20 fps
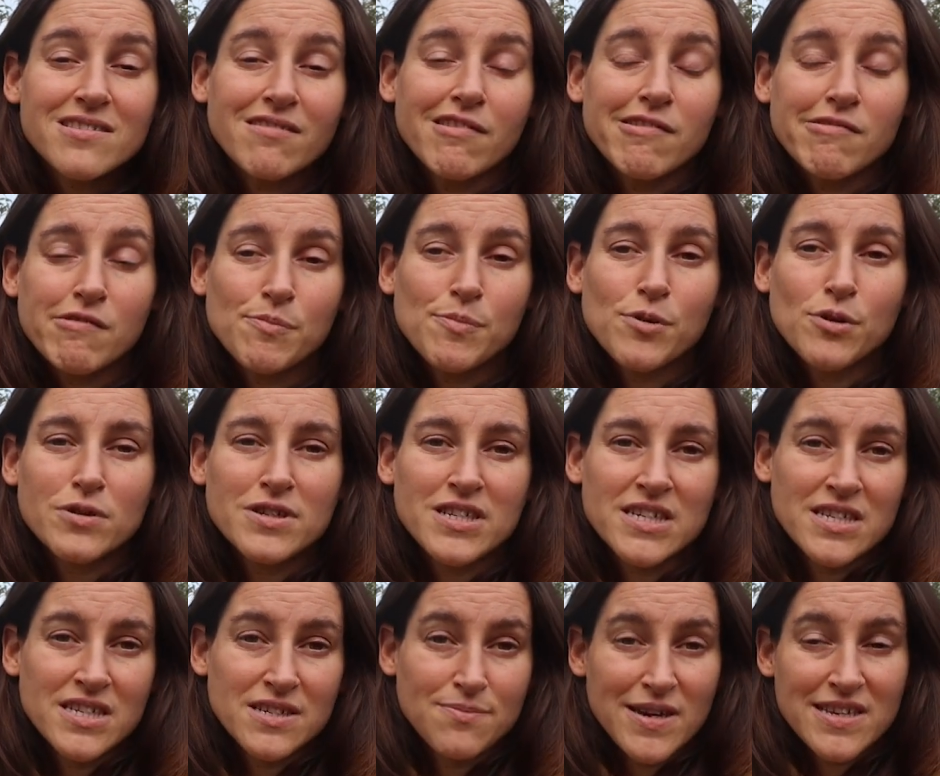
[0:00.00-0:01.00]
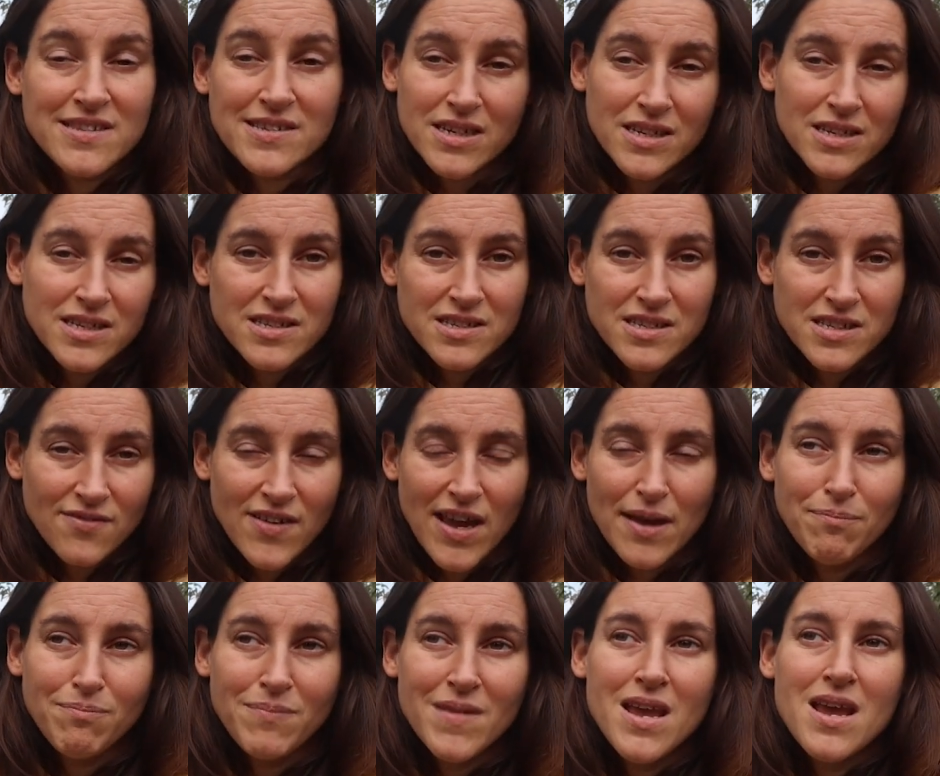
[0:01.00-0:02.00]
so I reported my sickness to
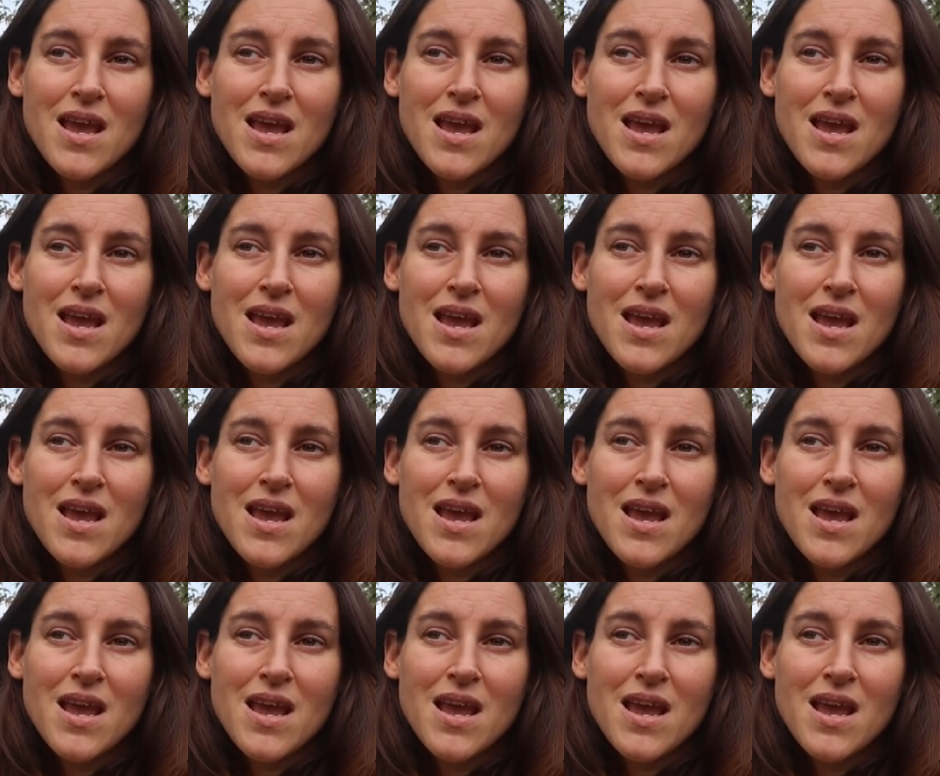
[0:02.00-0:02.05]
them,